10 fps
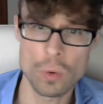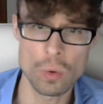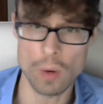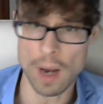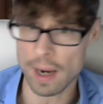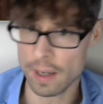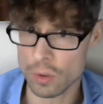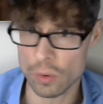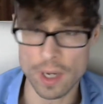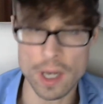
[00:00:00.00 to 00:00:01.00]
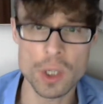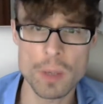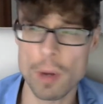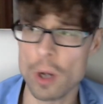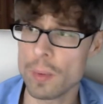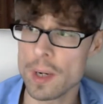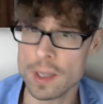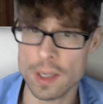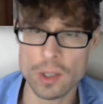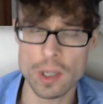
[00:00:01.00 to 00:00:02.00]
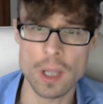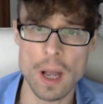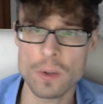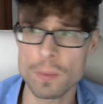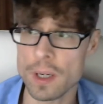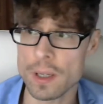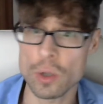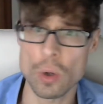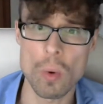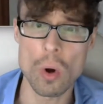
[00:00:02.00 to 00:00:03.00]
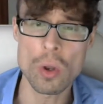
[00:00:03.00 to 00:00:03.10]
to act on aging pathways and extend lifespan and so